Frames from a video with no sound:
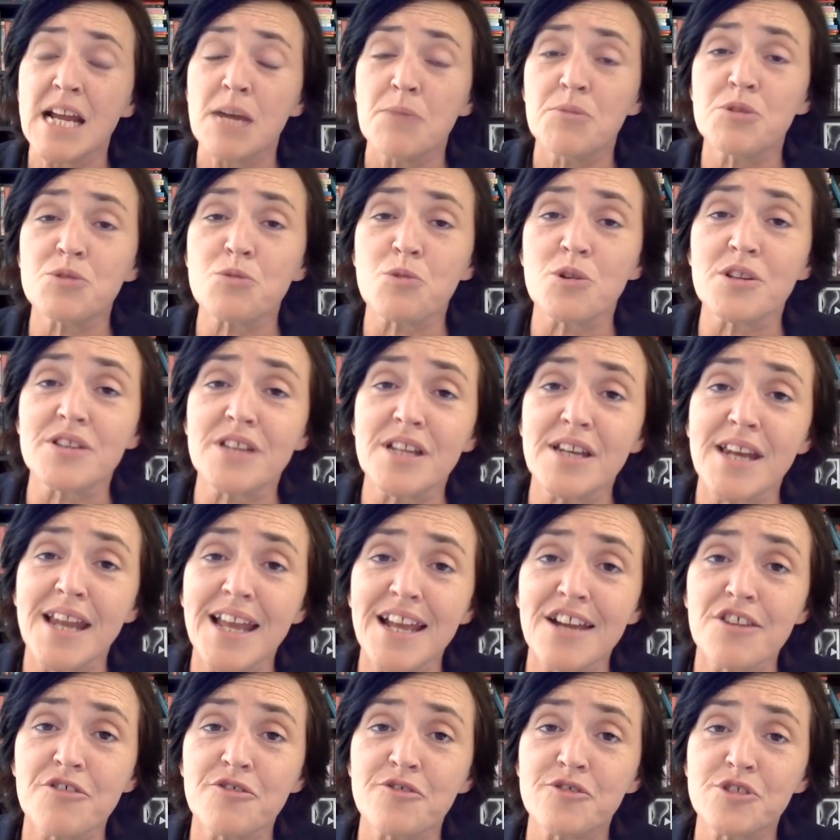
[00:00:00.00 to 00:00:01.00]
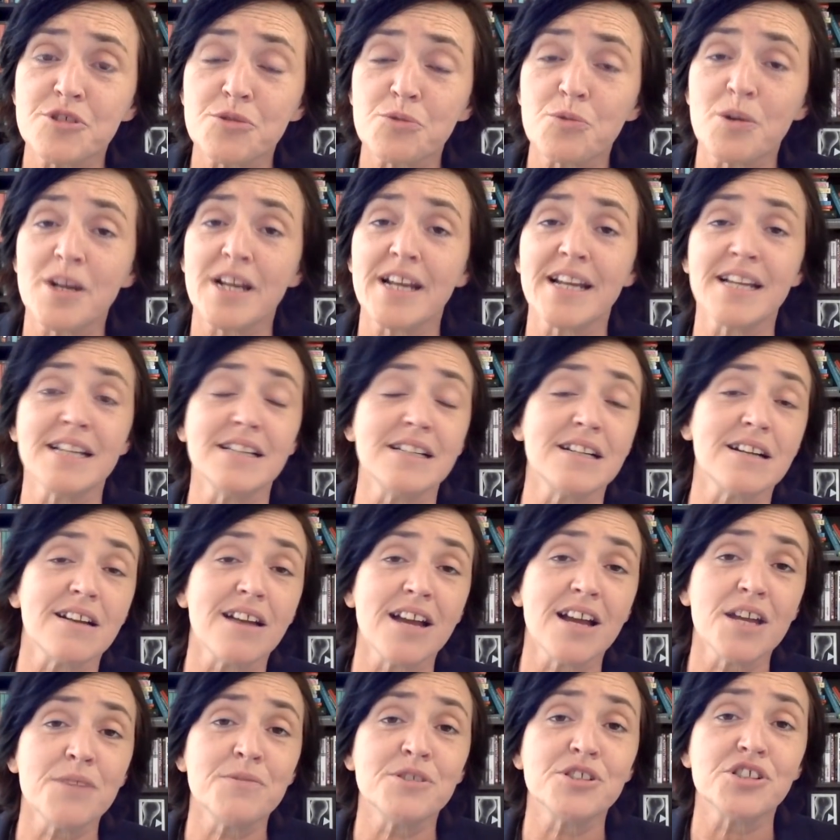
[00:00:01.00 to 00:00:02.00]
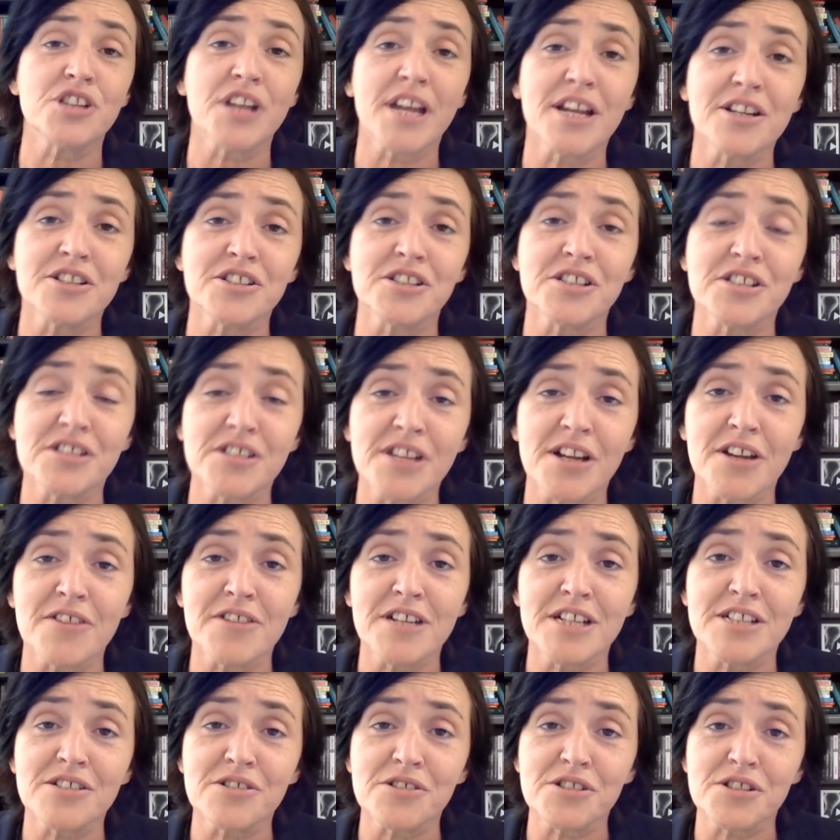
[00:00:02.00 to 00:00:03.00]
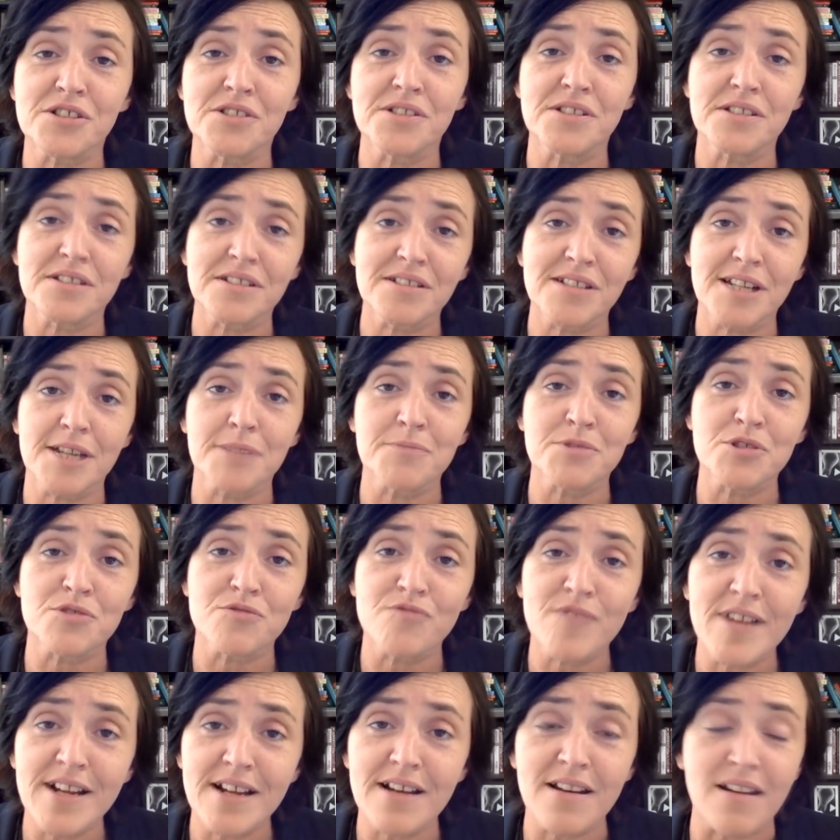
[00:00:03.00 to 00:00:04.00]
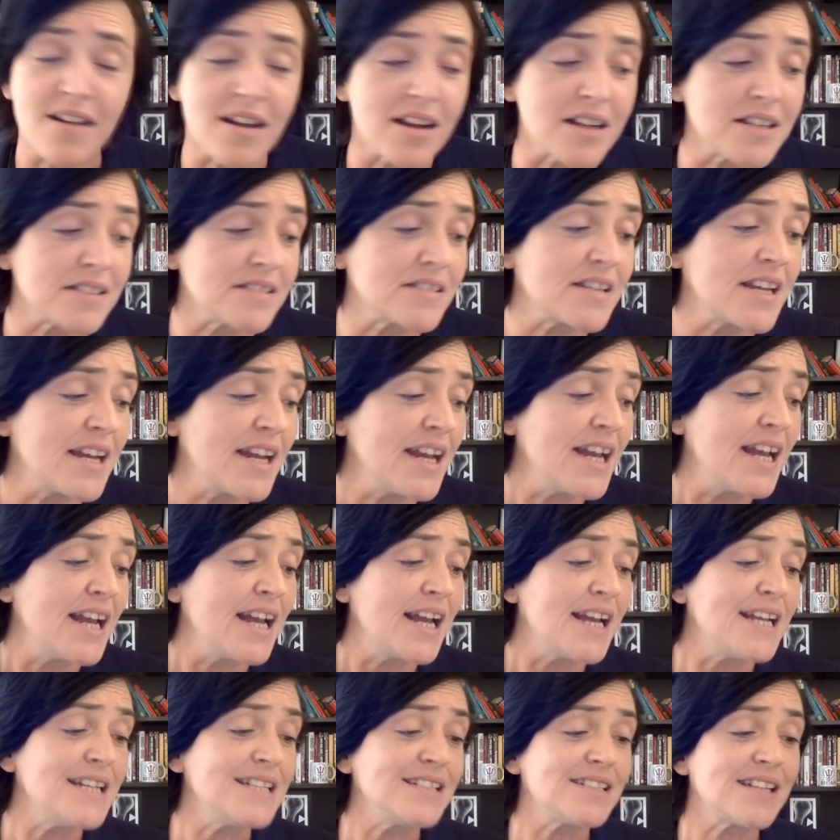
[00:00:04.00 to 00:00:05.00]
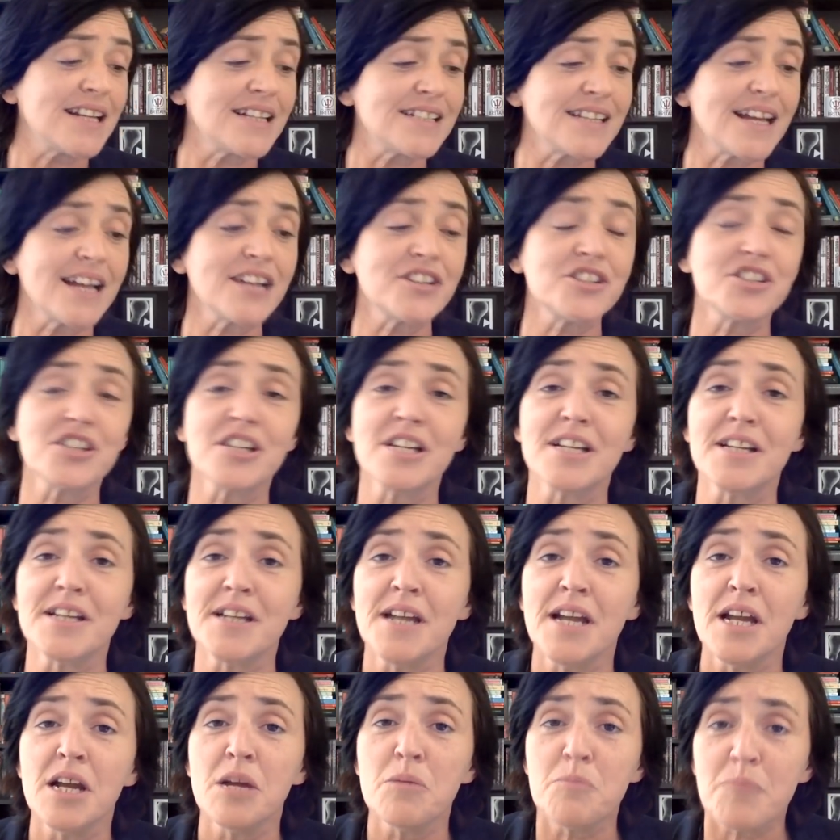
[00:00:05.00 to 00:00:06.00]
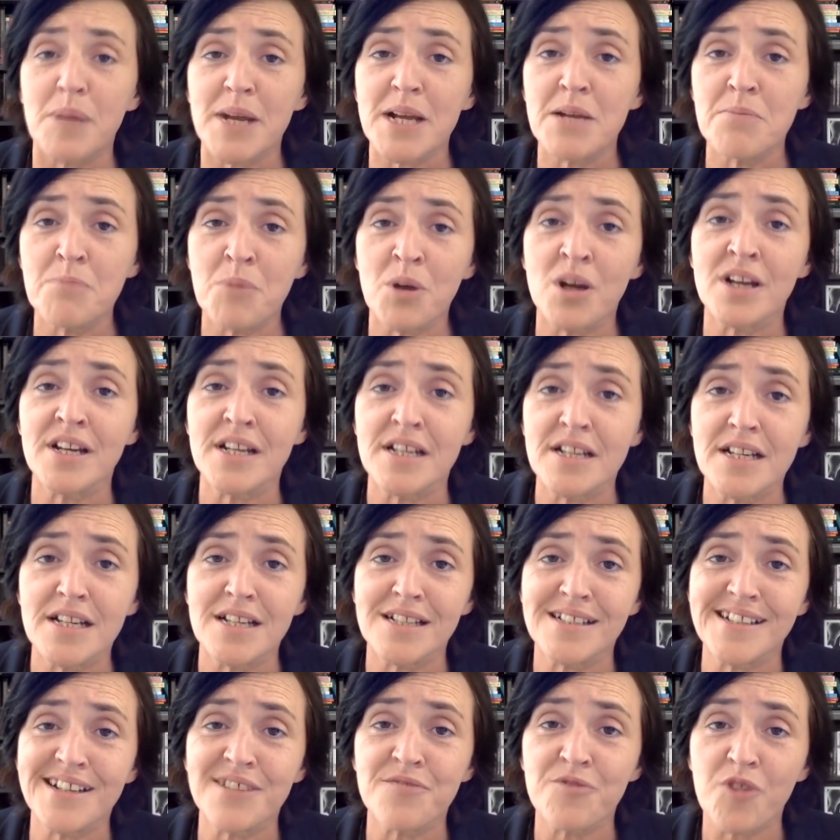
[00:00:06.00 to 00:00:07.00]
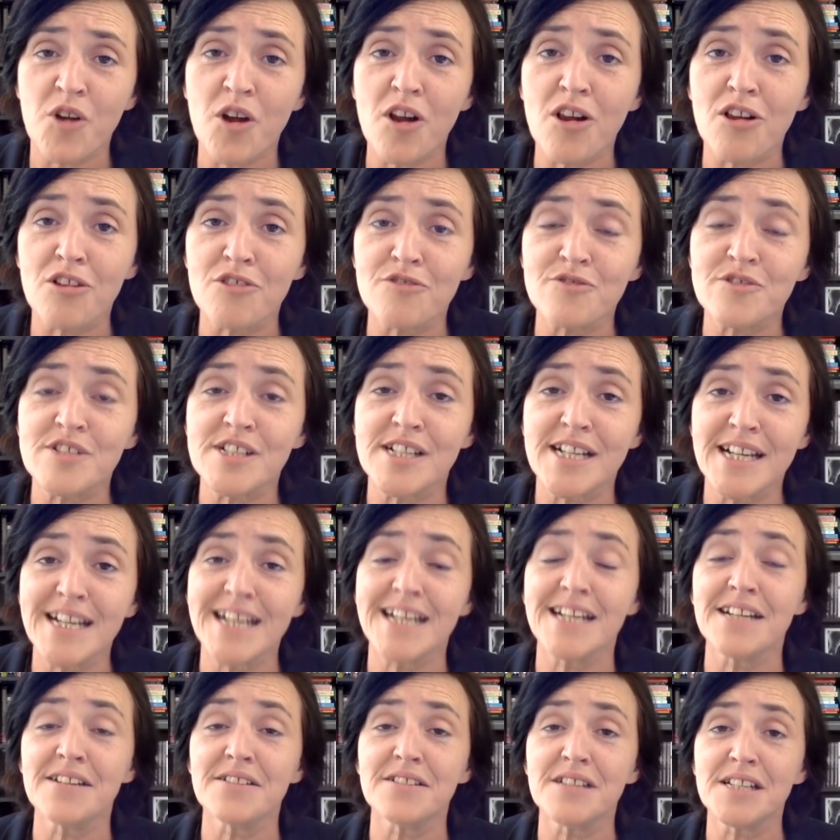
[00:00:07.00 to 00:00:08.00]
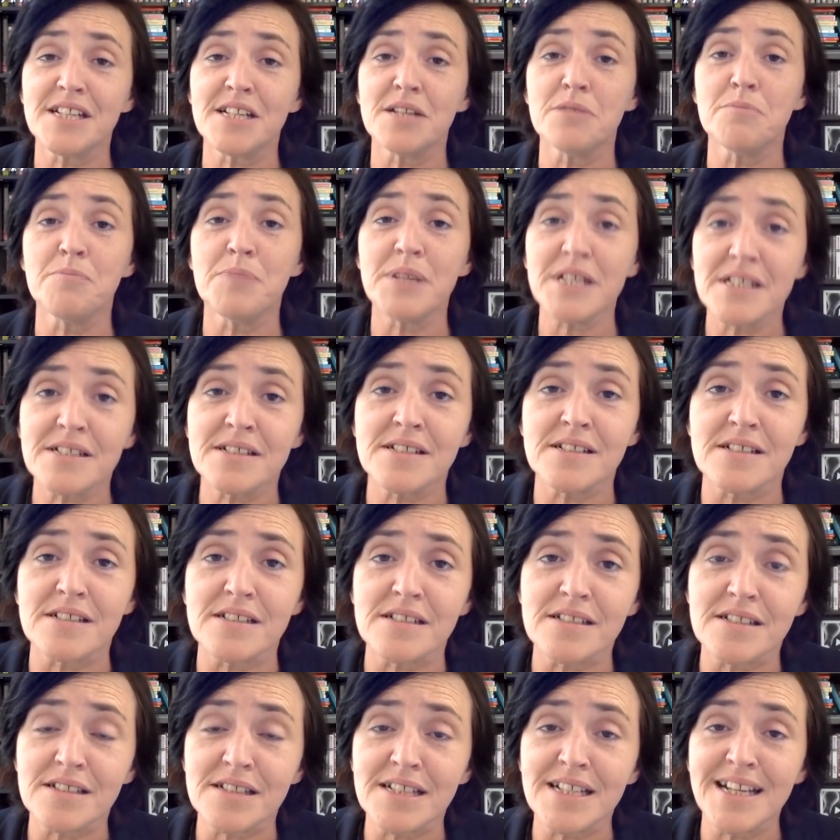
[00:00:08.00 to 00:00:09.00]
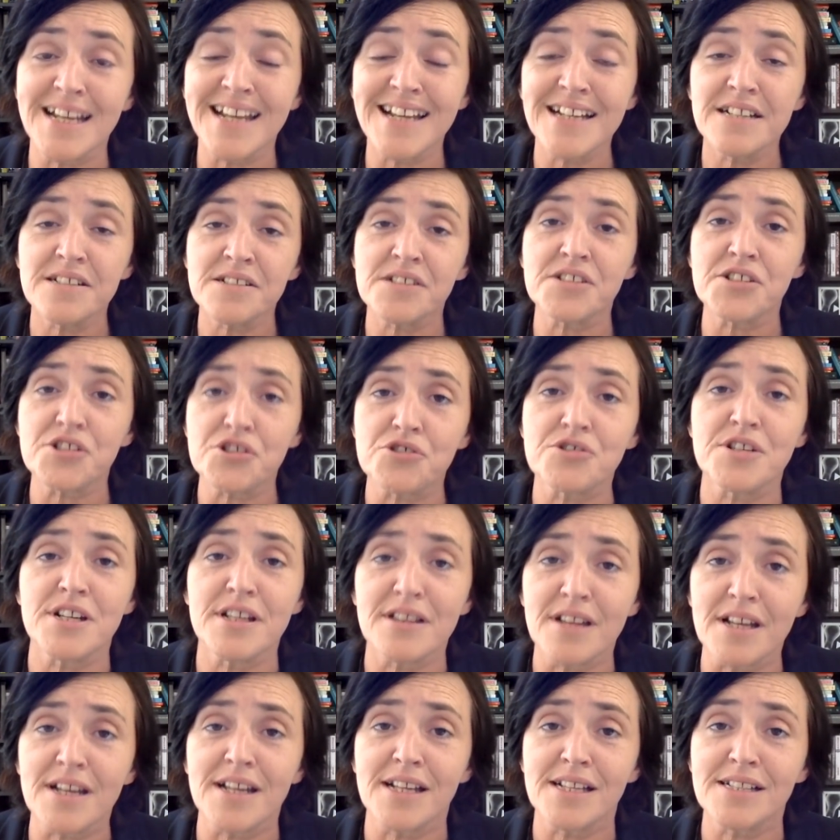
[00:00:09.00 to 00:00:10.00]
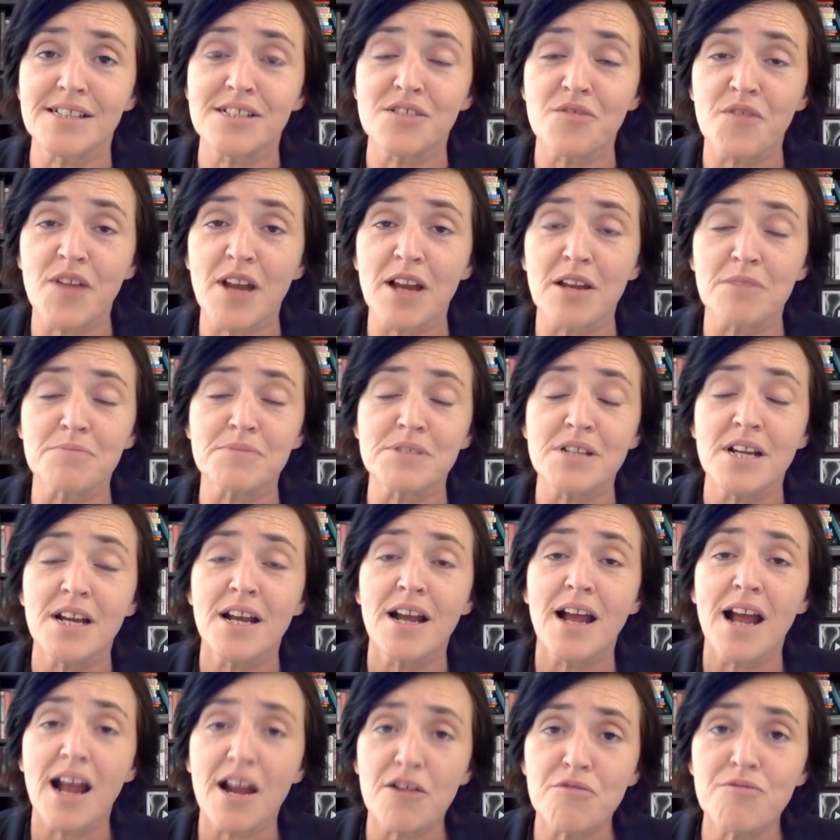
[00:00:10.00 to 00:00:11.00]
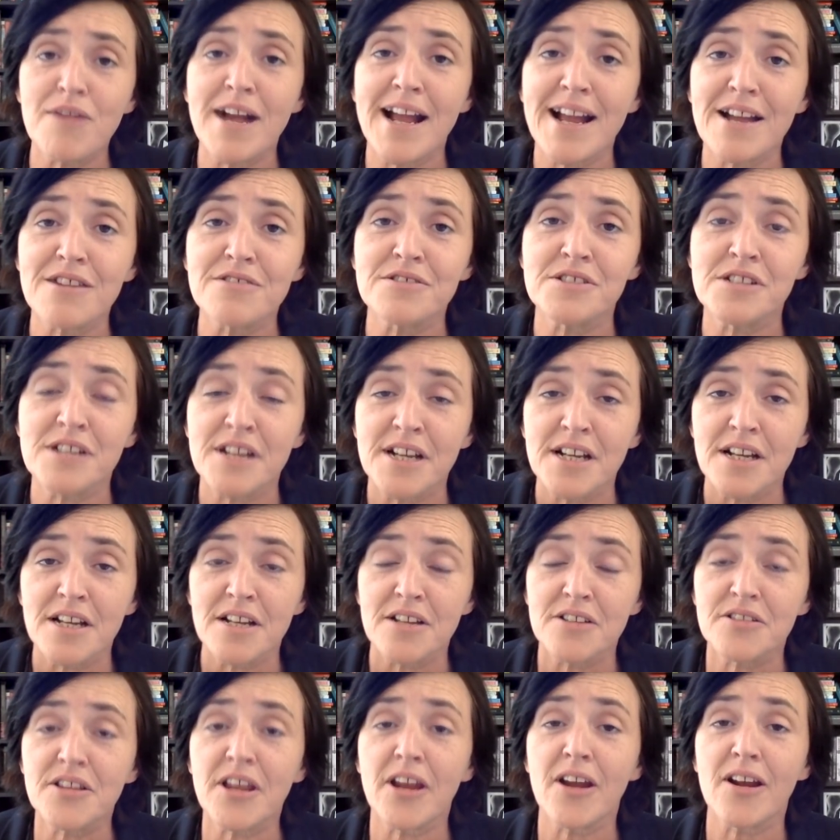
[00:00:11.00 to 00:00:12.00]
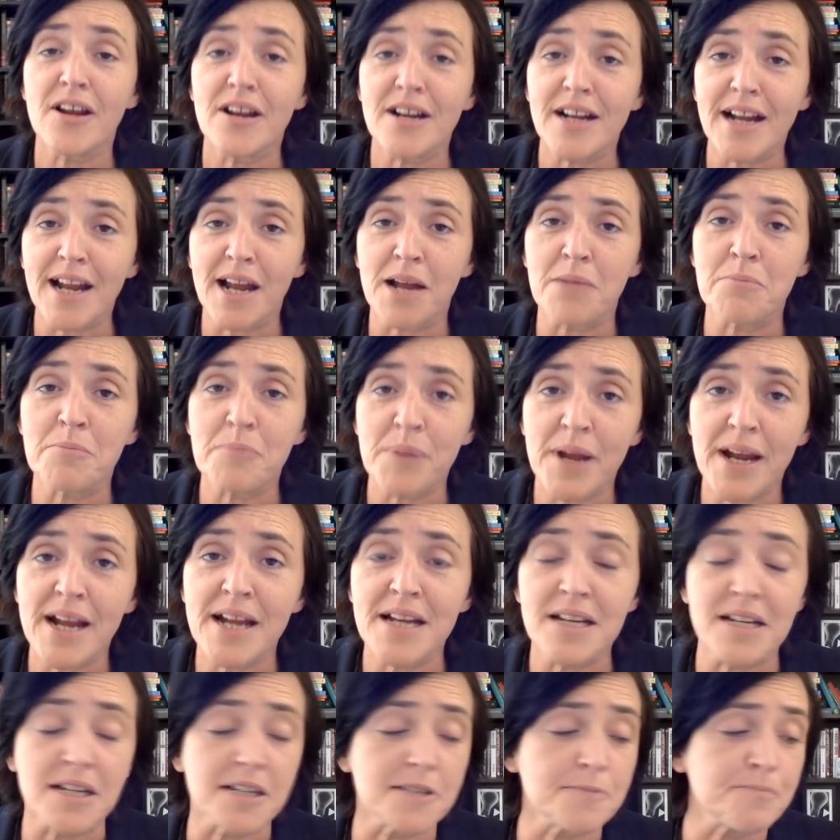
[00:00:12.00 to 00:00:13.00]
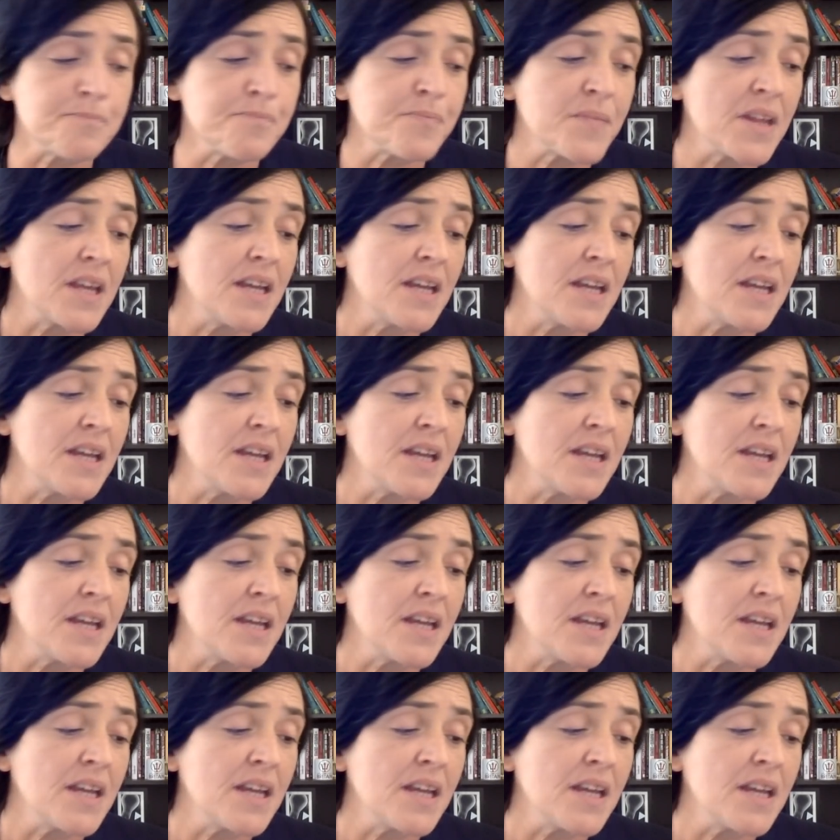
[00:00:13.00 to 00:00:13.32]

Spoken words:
But what the left-wing climate change hysteria doesn't seem to realise is that actually big money is involved in the business, the industry that has developed around their campaigning.